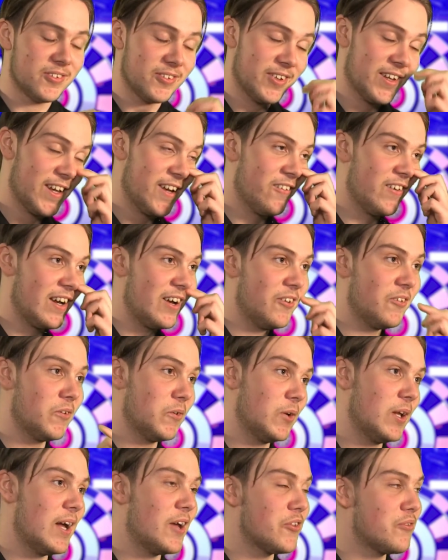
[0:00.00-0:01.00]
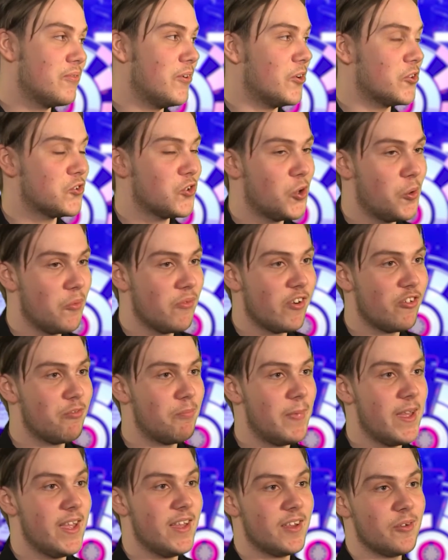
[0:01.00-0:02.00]
Yeah, well, that was the first time I've ever
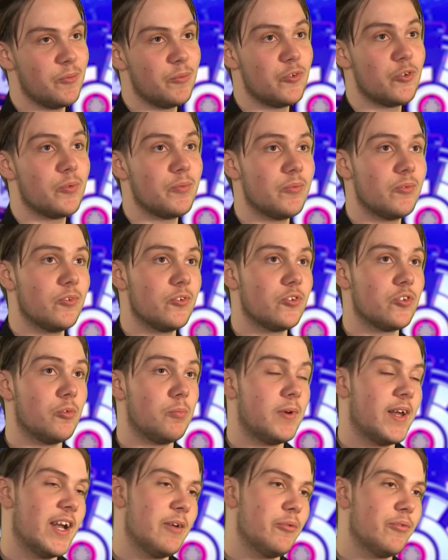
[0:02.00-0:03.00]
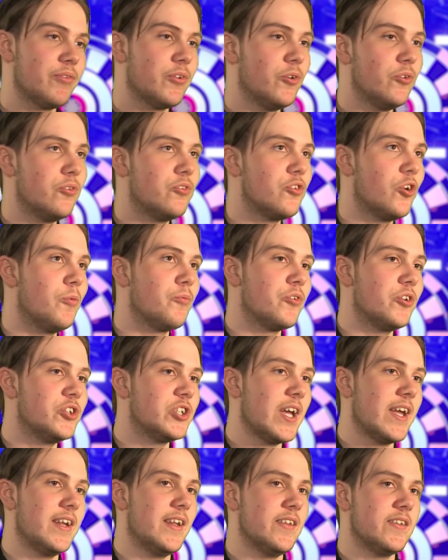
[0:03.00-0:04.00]
beat him. So I played him a few times on
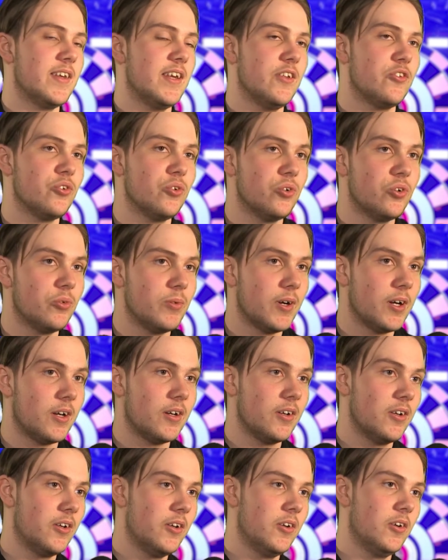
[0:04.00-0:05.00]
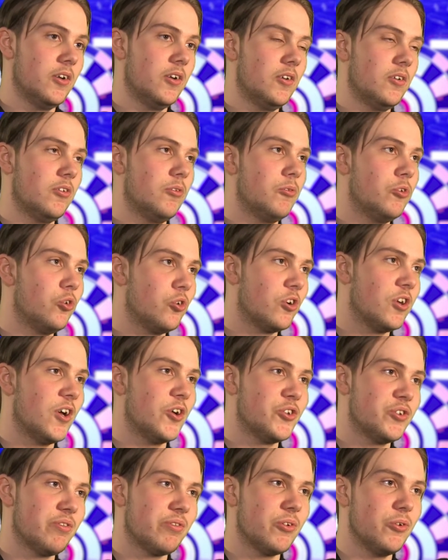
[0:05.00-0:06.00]
J D C tour, but got
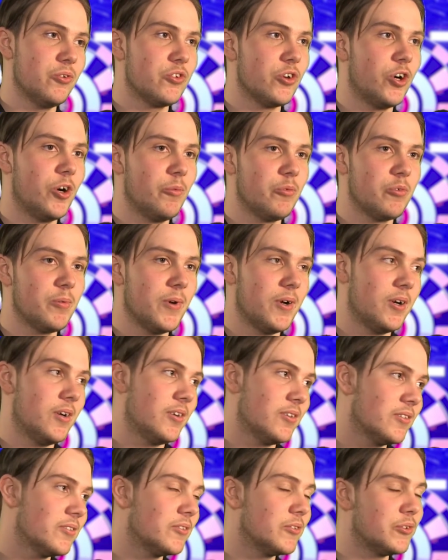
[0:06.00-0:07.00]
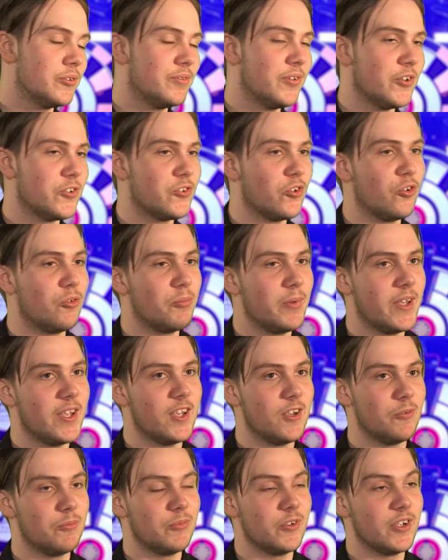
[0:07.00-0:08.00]
close a few times, but it was the first time
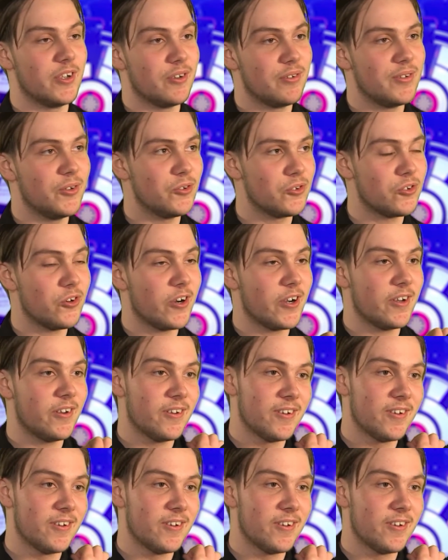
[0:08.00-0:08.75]
beating him. Yeah, feels great.